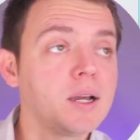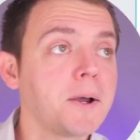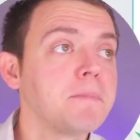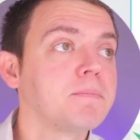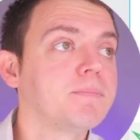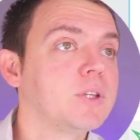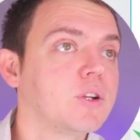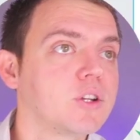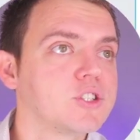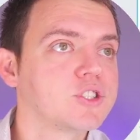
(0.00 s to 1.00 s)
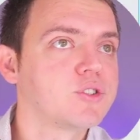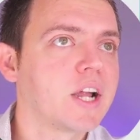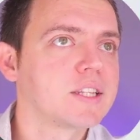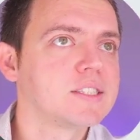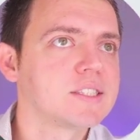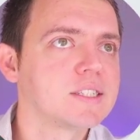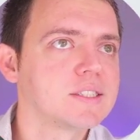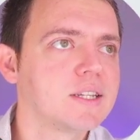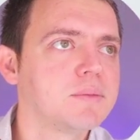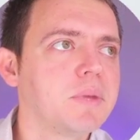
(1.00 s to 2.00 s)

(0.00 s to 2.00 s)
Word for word: Um, you know, you can just drag these things in,